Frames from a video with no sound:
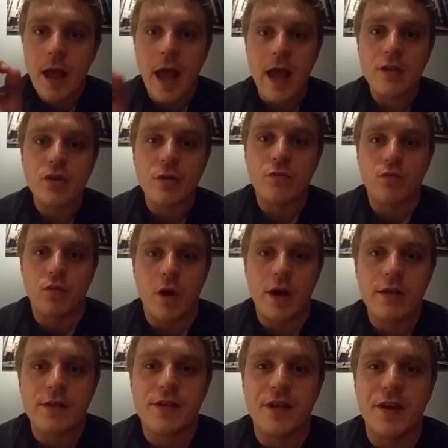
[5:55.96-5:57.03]
actually
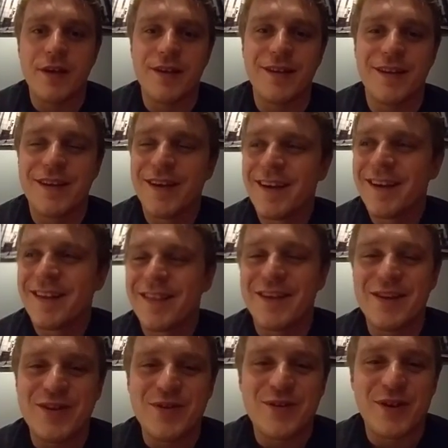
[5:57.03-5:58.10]
runs
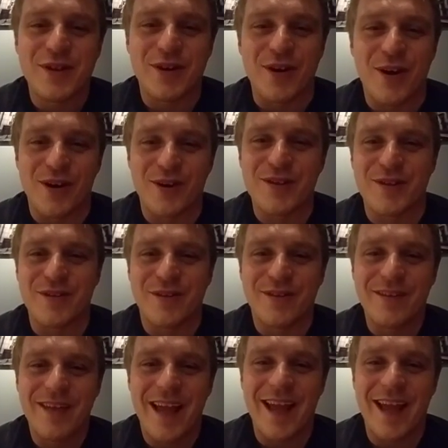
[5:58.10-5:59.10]
the nuclear arsenal,